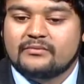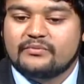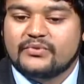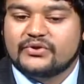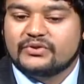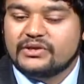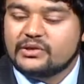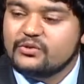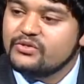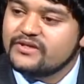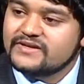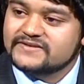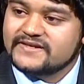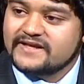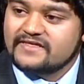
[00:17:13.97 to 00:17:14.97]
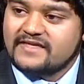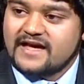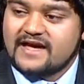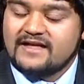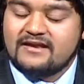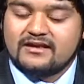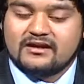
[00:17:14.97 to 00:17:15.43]
There are little things like
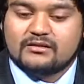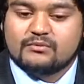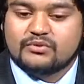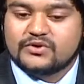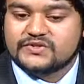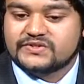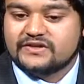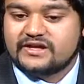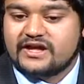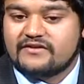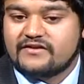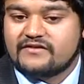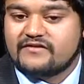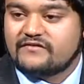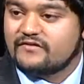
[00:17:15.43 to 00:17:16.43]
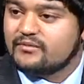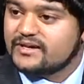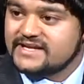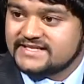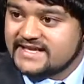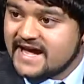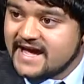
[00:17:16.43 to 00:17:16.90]
that. Personally, I've never been
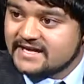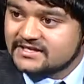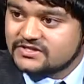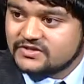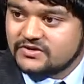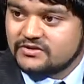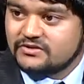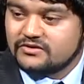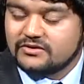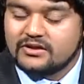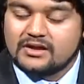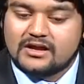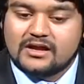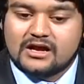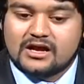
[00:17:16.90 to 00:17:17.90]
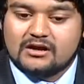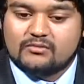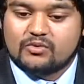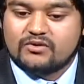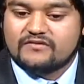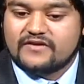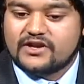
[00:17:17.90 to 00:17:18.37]
attacked or
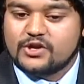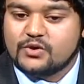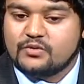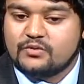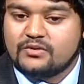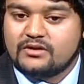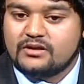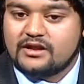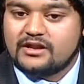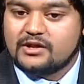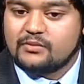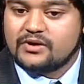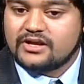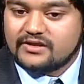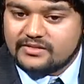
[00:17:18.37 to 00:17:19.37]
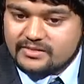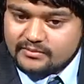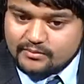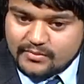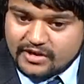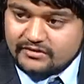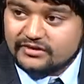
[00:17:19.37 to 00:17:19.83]
nor have I known anyone in the
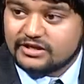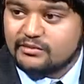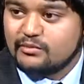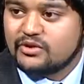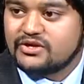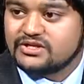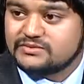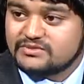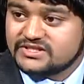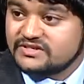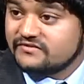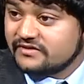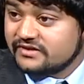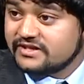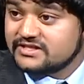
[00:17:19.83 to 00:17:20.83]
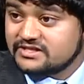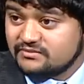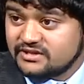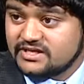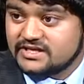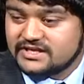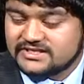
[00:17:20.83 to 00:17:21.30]
Maryland community specifically to
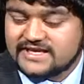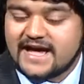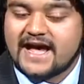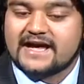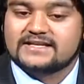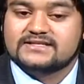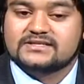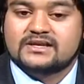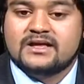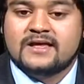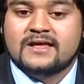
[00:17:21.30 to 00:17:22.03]
be attacked.